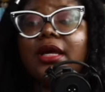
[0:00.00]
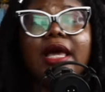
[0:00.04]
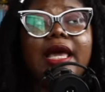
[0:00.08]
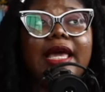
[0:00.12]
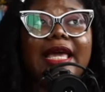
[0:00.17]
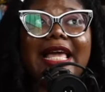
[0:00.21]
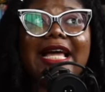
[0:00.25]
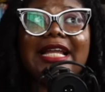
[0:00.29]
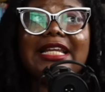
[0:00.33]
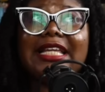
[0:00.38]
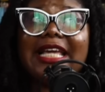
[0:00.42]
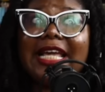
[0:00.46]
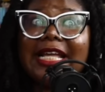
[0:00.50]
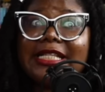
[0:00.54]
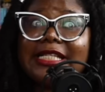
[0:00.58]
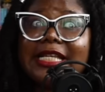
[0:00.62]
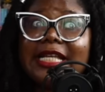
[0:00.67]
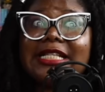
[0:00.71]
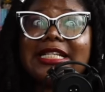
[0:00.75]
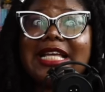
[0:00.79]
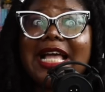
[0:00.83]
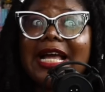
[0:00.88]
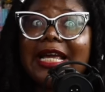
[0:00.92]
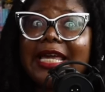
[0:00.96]
can eat
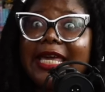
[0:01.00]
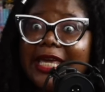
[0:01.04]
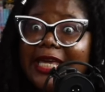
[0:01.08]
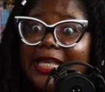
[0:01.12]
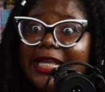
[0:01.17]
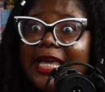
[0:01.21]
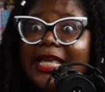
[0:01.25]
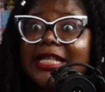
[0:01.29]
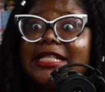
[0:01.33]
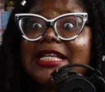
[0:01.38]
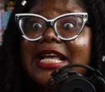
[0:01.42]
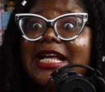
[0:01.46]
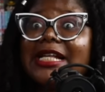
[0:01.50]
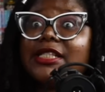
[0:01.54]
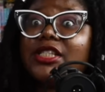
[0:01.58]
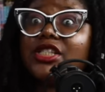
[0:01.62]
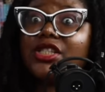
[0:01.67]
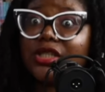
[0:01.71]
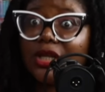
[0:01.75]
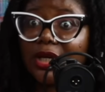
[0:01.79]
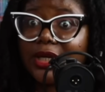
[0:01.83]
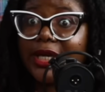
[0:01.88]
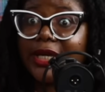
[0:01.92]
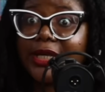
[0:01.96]
it, can kick it, can
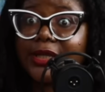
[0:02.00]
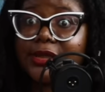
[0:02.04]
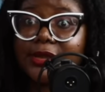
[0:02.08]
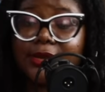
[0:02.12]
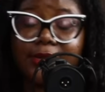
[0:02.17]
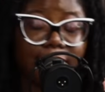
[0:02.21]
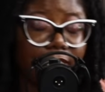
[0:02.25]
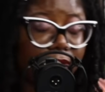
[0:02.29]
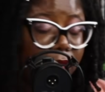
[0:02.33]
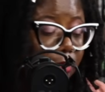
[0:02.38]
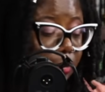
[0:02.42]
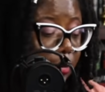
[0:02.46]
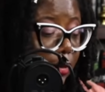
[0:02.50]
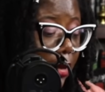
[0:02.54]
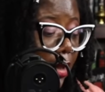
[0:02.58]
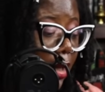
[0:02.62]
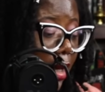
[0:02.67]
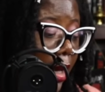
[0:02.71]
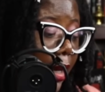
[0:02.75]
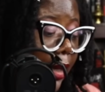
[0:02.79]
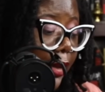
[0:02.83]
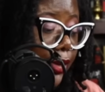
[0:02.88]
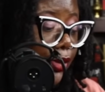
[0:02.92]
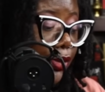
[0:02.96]
suck it.
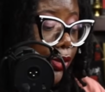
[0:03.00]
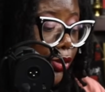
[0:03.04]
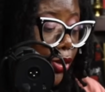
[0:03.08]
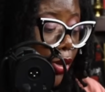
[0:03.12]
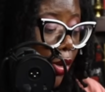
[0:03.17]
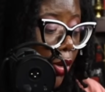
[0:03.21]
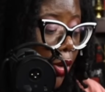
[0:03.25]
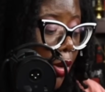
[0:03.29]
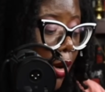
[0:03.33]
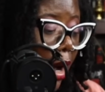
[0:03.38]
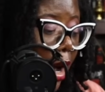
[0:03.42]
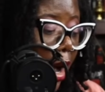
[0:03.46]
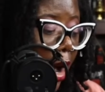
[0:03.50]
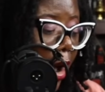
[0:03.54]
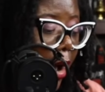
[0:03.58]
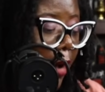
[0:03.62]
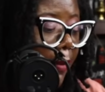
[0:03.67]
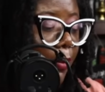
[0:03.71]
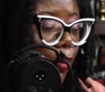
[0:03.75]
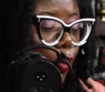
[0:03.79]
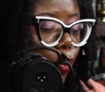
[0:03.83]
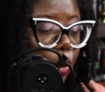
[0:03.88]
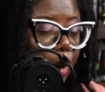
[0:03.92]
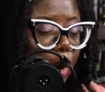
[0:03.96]
So, um,
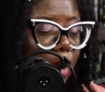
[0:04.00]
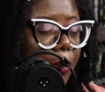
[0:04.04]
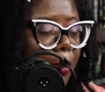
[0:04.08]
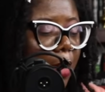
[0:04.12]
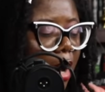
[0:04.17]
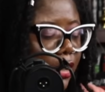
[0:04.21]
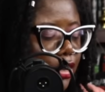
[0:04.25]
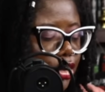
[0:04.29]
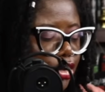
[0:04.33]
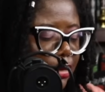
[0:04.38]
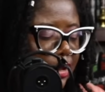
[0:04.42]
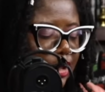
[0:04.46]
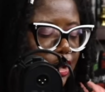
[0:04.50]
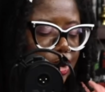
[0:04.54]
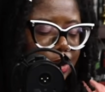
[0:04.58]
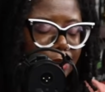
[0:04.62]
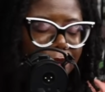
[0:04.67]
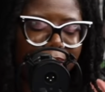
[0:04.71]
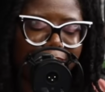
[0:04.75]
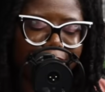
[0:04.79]
Will Mondrich,